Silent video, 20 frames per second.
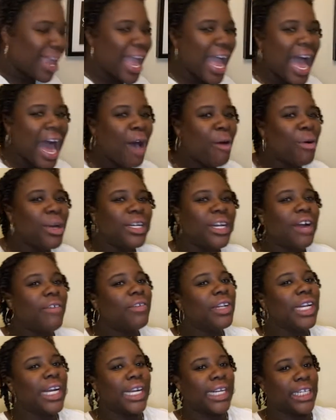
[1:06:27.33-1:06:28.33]
I would
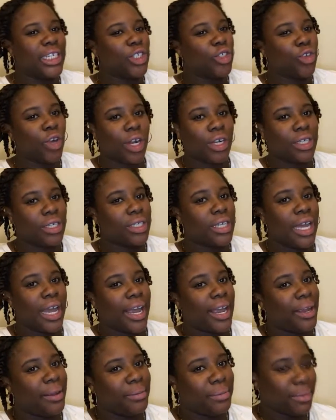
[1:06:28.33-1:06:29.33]
never look at this straw the
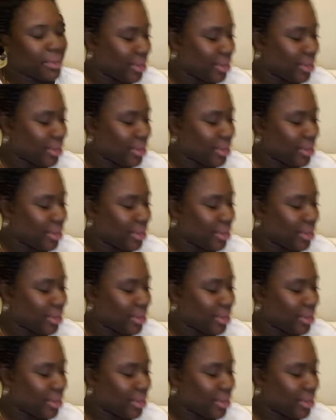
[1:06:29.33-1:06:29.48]
same